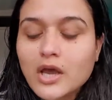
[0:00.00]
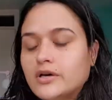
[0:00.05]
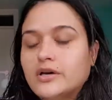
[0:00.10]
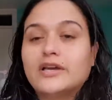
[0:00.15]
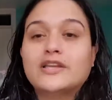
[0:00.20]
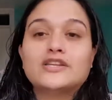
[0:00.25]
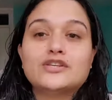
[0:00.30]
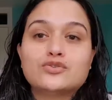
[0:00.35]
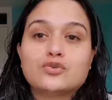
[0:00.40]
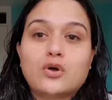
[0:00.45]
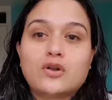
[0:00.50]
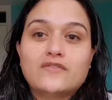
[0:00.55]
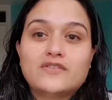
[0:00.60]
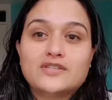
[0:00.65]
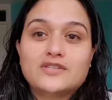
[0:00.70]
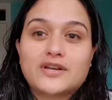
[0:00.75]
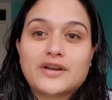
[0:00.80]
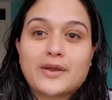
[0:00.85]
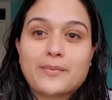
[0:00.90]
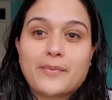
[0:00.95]
Uh, it is
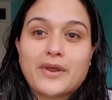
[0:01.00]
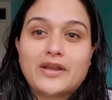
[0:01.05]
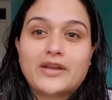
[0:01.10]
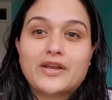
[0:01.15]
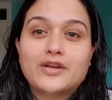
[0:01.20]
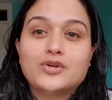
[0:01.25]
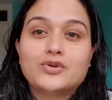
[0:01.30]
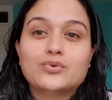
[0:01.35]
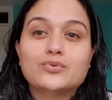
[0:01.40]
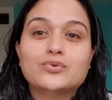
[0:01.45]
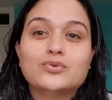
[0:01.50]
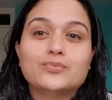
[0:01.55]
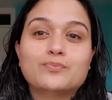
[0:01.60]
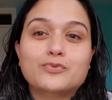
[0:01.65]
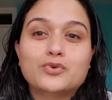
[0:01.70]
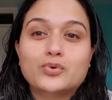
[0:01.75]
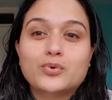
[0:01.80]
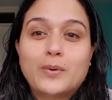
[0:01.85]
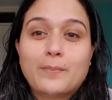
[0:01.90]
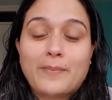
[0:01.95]
always recommended to
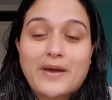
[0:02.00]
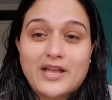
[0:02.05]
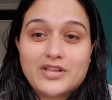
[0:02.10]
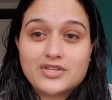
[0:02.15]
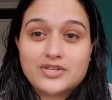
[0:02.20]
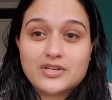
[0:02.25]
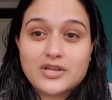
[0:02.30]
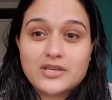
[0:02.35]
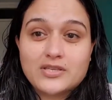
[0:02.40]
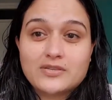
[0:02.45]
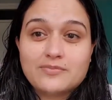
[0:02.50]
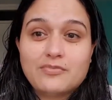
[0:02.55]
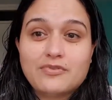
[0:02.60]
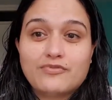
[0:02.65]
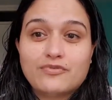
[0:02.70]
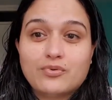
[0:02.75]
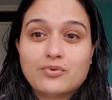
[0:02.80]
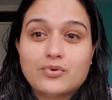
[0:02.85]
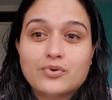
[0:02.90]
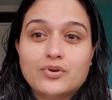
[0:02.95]
do a patch test
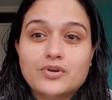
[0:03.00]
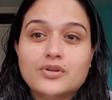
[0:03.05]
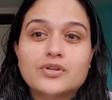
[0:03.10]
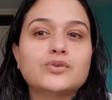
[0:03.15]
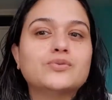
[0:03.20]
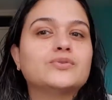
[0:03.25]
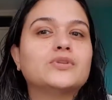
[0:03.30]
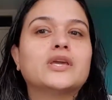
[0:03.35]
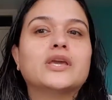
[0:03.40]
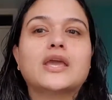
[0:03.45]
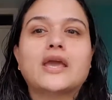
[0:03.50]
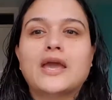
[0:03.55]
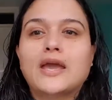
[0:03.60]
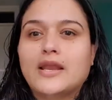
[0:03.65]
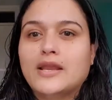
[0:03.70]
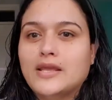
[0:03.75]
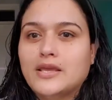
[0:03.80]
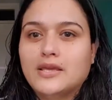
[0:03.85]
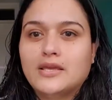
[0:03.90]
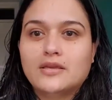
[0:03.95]
before using
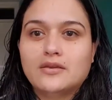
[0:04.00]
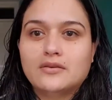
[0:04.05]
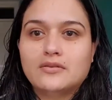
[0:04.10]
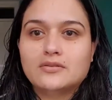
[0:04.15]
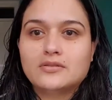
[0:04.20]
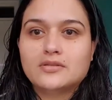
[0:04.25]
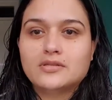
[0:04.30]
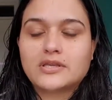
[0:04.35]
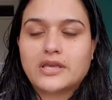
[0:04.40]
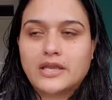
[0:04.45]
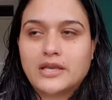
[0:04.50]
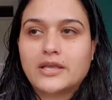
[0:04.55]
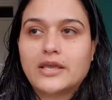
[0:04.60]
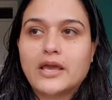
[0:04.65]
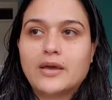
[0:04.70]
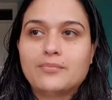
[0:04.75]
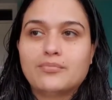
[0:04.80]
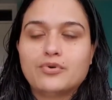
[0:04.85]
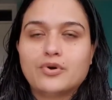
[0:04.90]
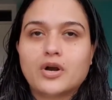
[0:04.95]
any
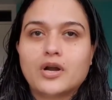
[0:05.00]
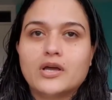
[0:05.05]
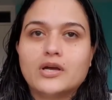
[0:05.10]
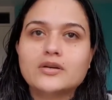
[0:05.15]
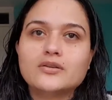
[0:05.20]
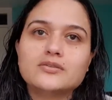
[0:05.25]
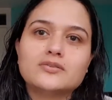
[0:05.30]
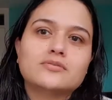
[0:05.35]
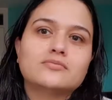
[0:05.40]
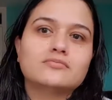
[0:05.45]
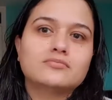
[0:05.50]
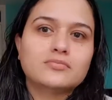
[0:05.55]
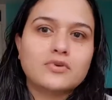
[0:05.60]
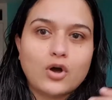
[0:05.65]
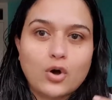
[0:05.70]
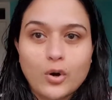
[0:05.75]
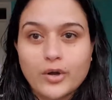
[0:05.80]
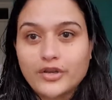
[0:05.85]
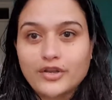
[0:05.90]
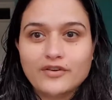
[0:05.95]
skincare product
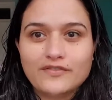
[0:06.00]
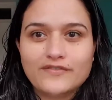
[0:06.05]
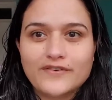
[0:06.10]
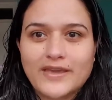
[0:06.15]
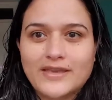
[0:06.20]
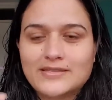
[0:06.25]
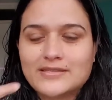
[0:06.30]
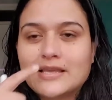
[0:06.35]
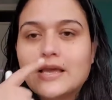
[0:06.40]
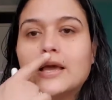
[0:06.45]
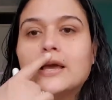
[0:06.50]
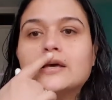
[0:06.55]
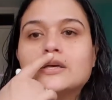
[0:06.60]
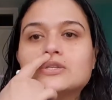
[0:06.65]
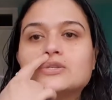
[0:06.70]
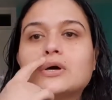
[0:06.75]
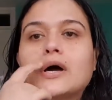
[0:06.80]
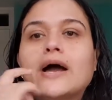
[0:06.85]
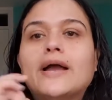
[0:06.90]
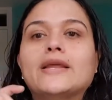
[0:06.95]
on your face
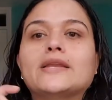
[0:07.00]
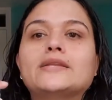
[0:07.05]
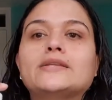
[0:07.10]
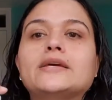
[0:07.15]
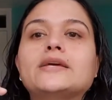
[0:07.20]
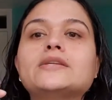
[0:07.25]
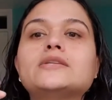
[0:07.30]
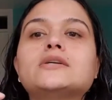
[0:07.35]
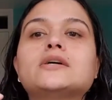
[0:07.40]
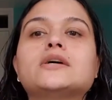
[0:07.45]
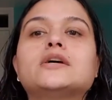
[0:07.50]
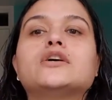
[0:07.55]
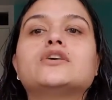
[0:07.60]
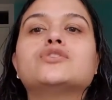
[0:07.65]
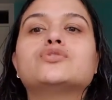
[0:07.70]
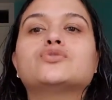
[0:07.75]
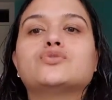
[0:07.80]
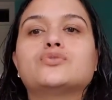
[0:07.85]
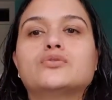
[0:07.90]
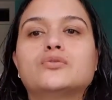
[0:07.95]
so i did uh,
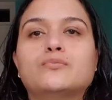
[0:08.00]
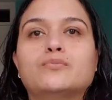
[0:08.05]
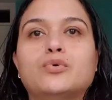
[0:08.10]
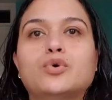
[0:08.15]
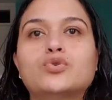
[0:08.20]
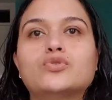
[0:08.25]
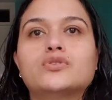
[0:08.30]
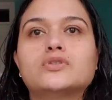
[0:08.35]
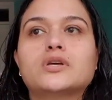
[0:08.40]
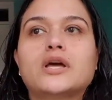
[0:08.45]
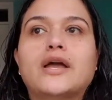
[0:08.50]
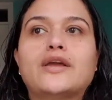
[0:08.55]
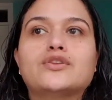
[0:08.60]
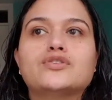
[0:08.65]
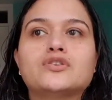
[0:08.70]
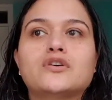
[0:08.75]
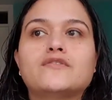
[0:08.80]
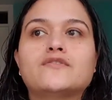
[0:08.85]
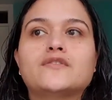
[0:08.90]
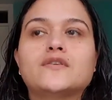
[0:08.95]
both
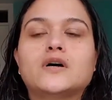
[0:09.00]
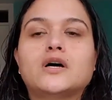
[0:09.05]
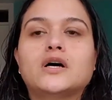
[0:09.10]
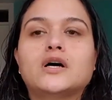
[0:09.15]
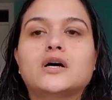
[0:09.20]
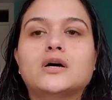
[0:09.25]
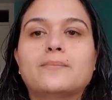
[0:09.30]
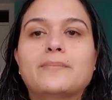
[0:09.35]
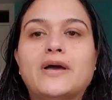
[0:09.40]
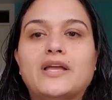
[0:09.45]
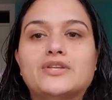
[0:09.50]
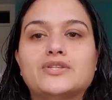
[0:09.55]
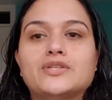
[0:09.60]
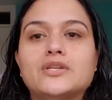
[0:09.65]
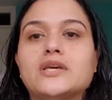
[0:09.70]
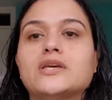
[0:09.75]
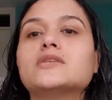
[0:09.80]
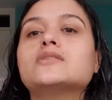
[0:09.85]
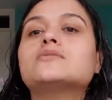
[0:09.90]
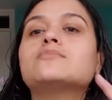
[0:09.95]
kinds of uh, patch
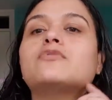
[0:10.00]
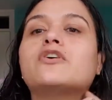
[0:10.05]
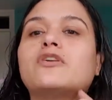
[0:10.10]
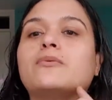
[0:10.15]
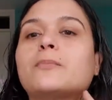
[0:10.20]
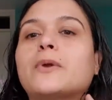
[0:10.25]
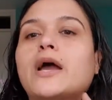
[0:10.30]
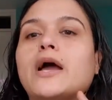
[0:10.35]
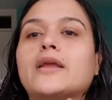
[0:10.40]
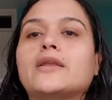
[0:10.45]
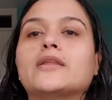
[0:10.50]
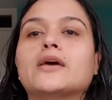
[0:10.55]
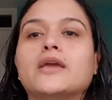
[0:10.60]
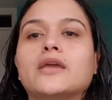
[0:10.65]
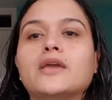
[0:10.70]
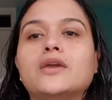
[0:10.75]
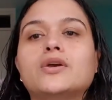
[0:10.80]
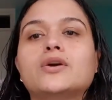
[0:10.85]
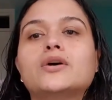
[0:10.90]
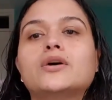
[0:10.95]
tests one behind the
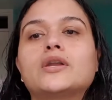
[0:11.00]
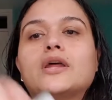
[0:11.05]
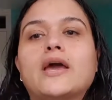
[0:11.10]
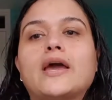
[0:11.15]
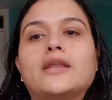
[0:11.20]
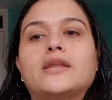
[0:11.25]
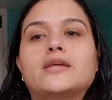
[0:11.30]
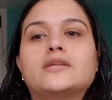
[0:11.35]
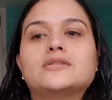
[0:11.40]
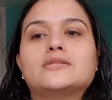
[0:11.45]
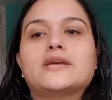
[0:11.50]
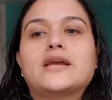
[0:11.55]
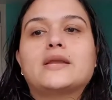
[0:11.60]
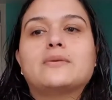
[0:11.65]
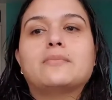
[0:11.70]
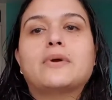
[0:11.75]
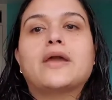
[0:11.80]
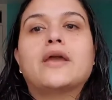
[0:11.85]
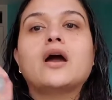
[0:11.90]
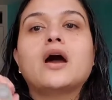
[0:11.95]
ear and inside
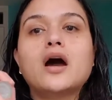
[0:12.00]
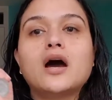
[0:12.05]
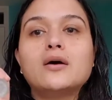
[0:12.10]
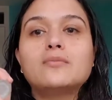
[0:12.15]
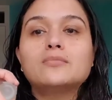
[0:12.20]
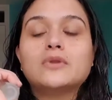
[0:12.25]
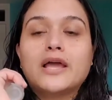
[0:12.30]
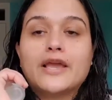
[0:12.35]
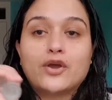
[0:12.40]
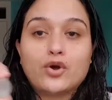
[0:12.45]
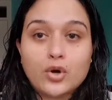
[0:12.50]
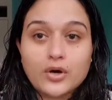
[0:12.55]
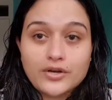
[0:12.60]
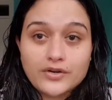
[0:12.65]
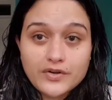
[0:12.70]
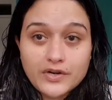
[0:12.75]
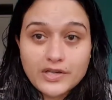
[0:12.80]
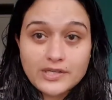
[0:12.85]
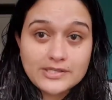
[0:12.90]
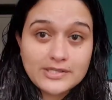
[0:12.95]
my arm like
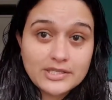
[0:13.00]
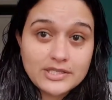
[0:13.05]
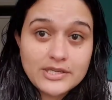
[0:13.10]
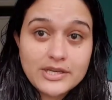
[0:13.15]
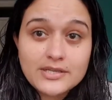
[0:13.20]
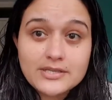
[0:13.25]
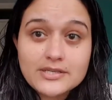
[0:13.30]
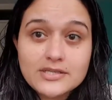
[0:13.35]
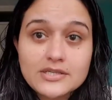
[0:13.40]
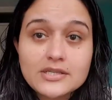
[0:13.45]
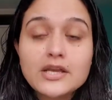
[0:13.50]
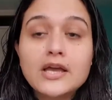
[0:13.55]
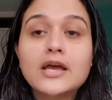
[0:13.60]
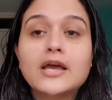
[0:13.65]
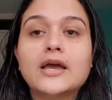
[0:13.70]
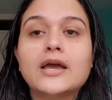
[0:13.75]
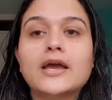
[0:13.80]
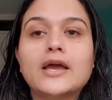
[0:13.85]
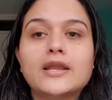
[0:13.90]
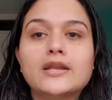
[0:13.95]
ordinary suggests
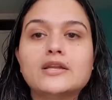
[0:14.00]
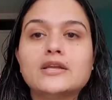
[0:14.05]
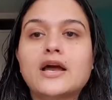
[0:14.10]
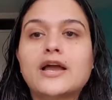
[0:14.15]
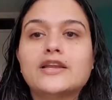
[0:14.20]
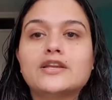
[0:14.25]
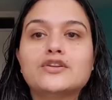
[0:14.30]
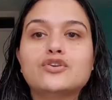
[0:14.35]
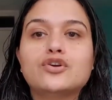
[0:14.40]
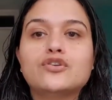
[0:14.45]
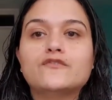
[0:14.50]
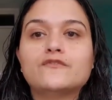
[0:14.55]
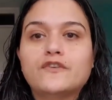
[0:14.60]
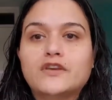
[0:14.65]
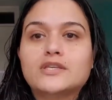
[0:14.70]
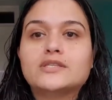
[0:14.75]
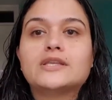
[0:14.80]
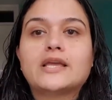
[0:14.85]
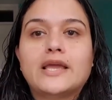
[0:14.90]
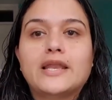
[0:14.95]
and i did not
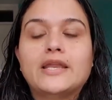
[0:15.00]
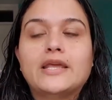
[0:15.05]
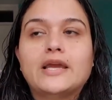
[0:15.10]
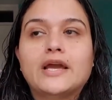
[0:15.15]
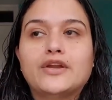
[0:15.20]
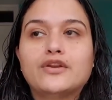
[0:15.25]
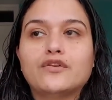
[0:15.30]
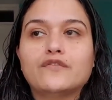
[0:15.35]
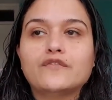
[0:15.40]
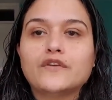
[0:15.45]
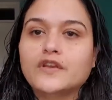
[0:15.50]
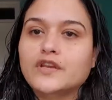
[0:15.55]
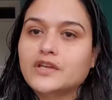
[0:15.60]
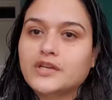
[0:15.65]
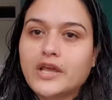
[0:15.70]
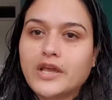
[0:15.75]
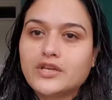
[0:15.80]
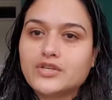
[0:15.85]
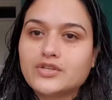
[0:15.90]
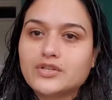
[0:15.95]
face any kind of
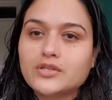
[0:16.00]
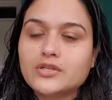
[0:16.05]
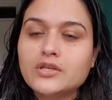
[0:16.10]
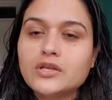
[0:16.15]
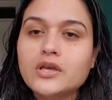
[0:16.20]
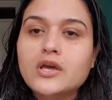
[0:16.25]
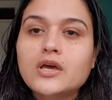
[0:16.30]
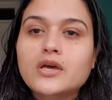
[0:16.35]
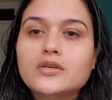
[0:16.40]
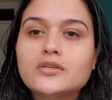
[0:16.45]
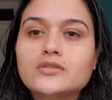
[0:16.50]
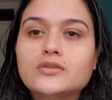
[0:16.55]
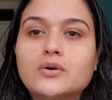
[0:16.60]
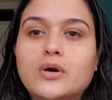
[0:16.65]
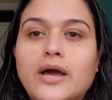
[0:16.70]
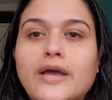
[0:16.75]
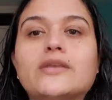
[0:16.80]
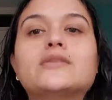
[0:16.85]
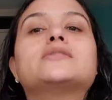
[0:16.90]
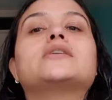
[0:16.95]
irritation so
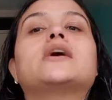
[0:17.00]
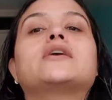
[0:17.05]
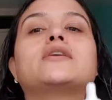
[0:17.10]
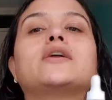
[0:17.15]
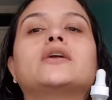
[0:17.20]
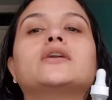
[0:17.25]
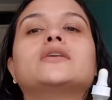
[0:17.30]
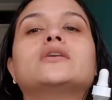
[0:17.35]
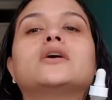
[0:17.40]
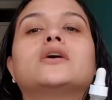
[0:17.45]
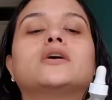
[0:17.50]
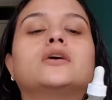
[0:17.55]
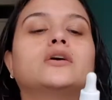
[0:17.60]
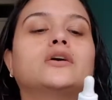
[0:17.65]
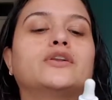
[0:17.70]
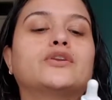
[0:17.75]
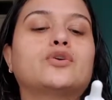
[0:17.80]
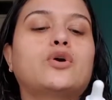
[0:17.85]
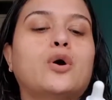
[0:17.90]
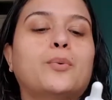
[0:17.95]
i started uh,
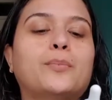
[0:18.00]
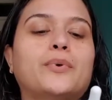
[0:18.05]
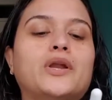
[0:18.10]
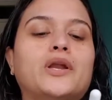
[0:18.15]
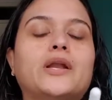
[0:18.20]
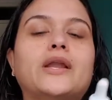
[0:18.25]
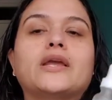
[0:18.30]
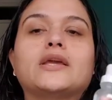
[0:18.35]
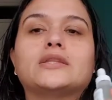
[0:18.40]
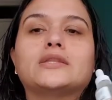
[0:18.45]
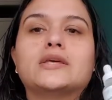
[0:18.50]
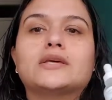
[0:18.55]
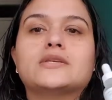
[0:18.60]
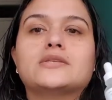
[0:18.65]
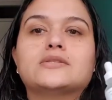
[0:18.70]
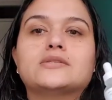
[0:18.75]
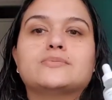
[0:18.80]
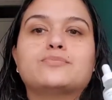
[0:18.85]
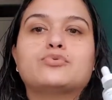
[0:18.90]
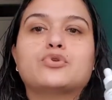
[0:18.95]
incorporating
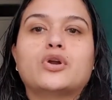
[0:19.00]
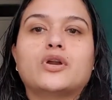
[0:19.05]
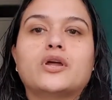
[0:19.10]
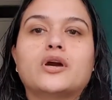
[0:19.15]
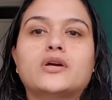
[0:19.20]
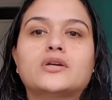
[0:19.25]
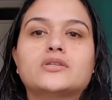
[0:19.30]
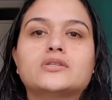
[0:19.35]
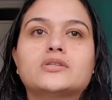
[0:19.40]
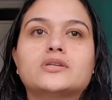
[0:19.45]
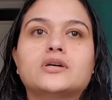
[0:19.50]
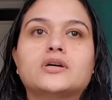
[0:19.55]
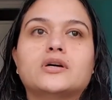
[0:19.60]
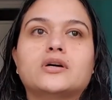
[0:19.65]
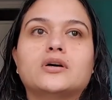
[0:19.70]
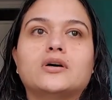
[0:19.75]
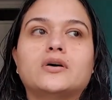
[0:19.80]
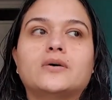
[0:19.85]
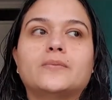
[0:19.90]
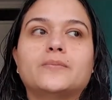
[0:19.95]
this product
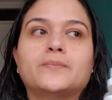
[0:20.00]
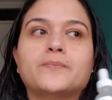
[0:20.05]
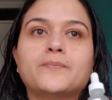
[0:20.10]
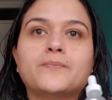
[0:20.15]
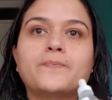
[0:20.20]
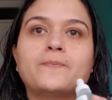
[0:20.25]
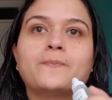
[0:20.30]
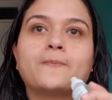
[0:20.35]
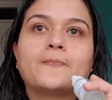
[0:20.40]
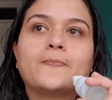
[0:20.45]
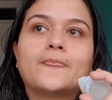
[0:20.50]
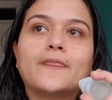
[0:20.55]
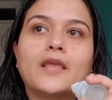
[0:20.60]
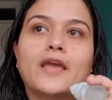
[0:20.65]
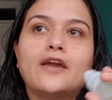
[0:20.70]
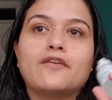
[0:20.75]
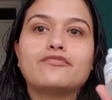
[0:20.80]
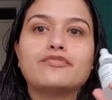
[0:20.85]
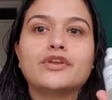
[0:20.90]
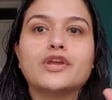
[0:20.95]
um,
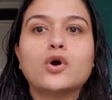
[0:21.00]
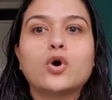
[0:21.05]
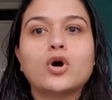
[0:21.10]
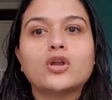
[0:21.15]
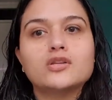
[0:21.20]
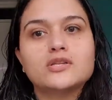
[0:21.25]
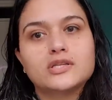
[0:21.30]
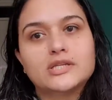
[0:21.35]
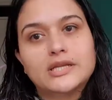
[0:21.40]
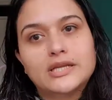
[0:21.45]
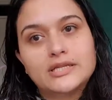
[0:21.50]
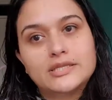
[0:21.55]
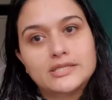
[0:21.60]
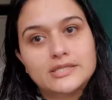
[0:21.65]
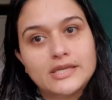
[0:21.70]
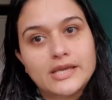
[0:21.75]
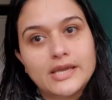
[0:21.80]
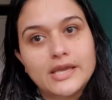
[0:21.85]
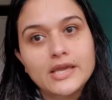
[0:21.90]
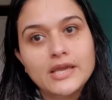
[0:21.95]
every alternate
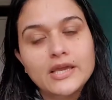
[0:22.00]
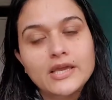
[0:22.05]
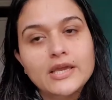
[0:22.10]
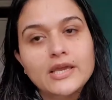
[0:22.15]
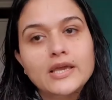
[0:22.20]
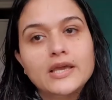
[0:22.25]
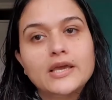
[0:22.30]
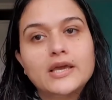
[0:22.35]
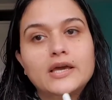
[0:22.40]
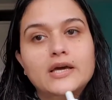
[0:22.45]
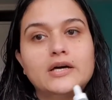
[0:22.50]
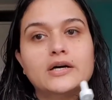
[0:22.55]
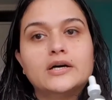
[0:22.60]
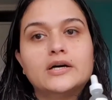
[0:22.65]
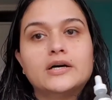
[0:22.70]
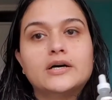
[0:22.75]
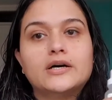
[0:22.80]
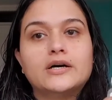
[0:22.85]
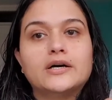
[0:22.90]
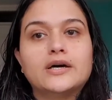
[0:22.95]
day
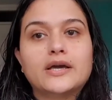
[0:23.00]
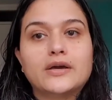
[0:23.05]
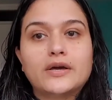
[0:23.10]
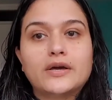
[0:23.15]
uh,